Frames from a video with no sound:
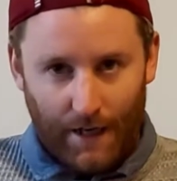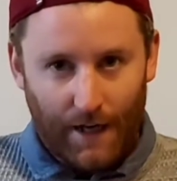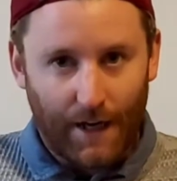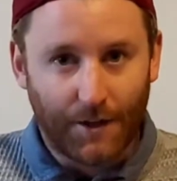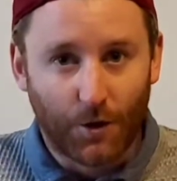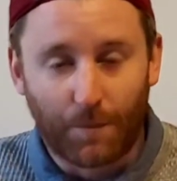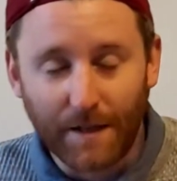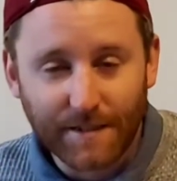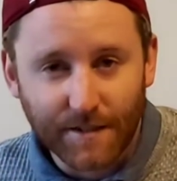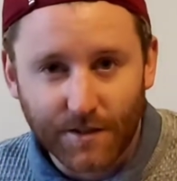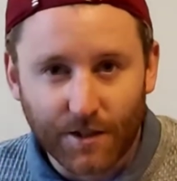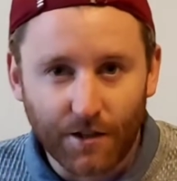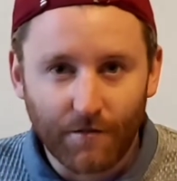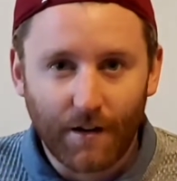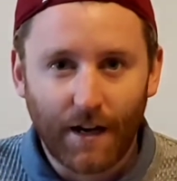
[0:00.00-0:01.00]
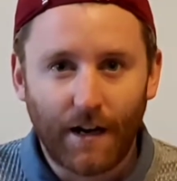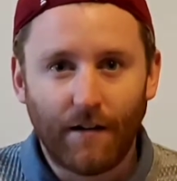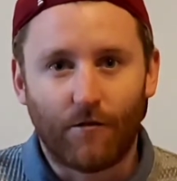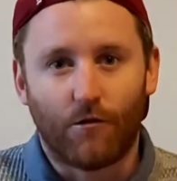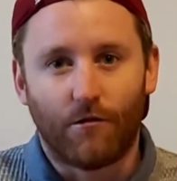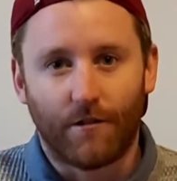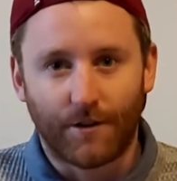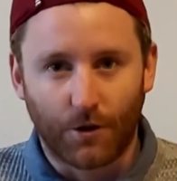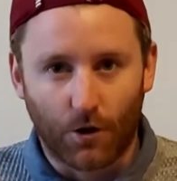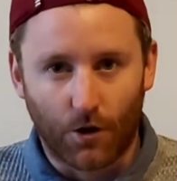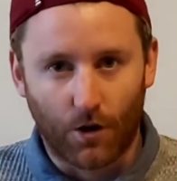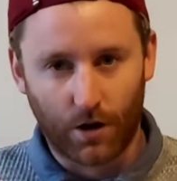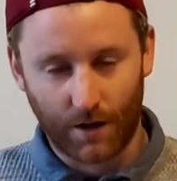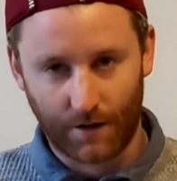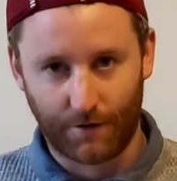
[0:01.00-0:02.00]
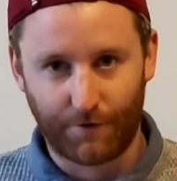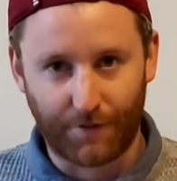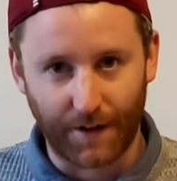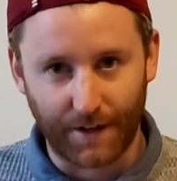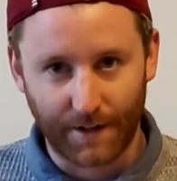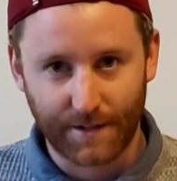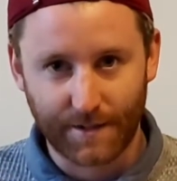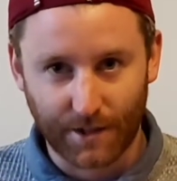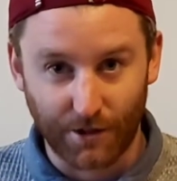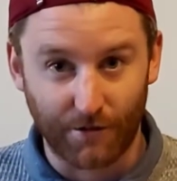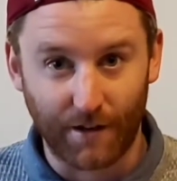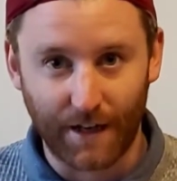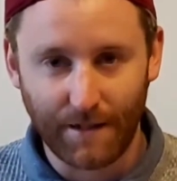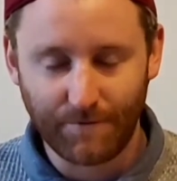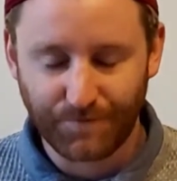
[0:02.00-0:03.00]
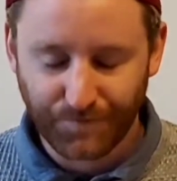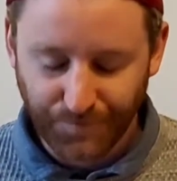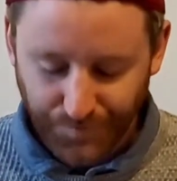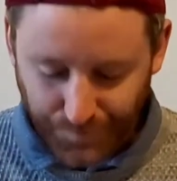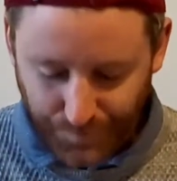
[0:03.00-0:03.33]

in your business career or in your fitness career.